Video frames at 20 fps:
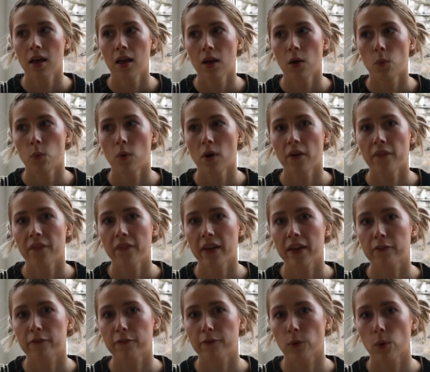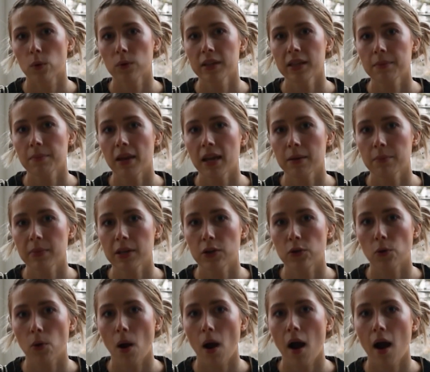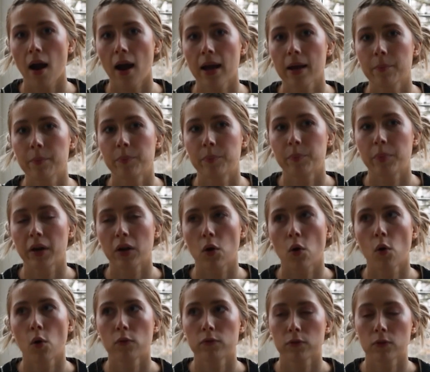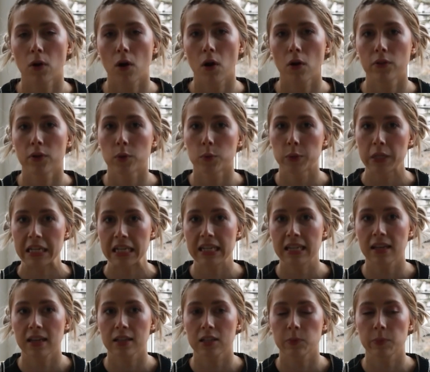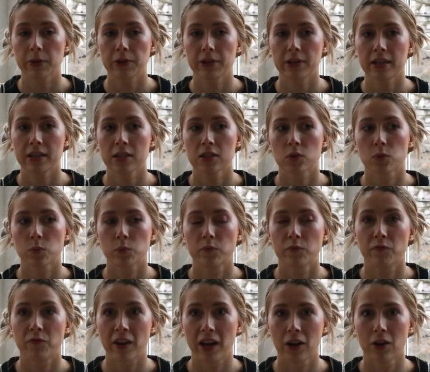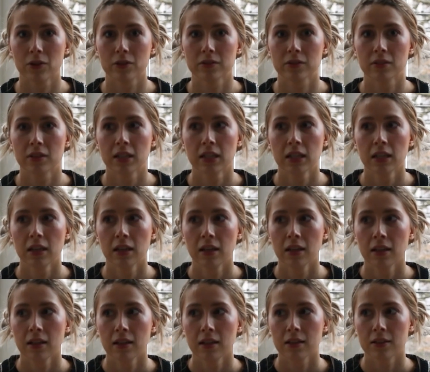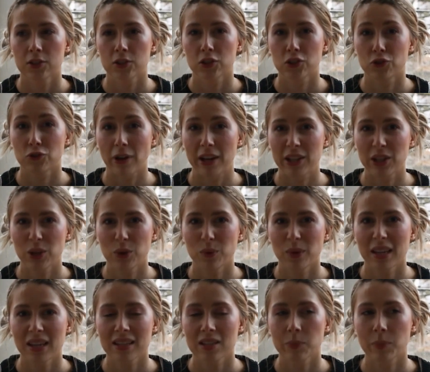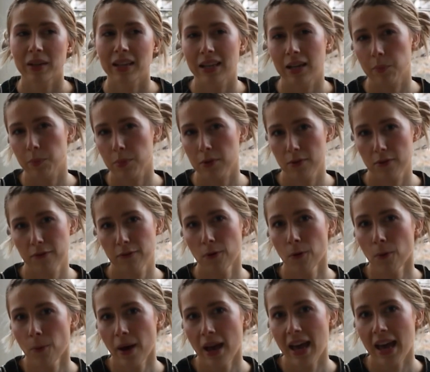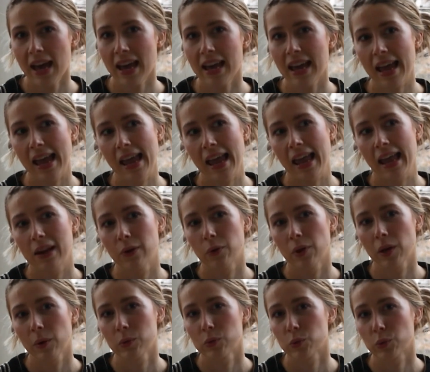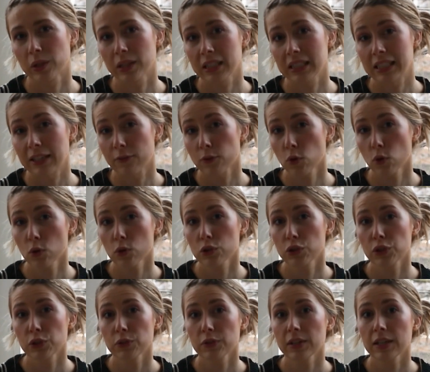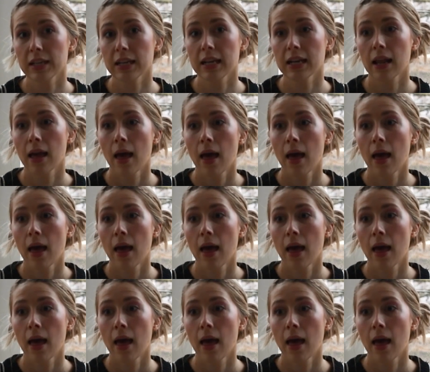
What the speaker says: one that fully made me cry, but overall the reading experience felt strenuous, but in a beautiful way, and it was really difficult to read